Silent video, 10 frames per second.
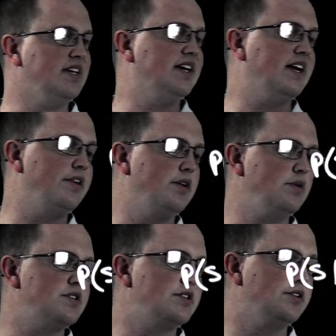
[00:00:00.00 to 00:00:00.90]
And then we
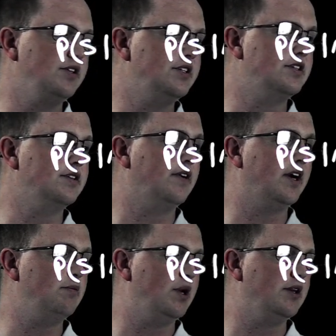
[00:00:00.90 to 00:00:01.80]
still need to
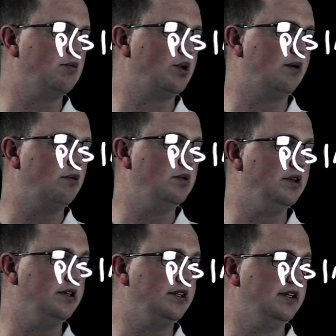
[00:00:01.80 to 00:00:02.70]
divide by the
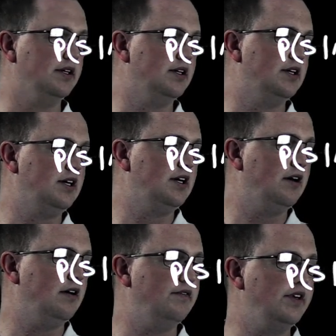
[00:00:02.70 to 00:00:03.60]
probability
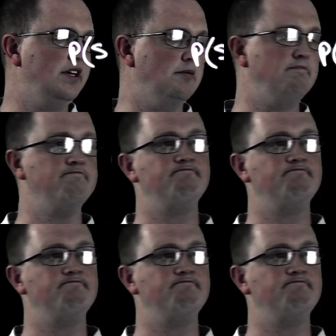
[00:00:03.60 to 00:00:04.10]
of M.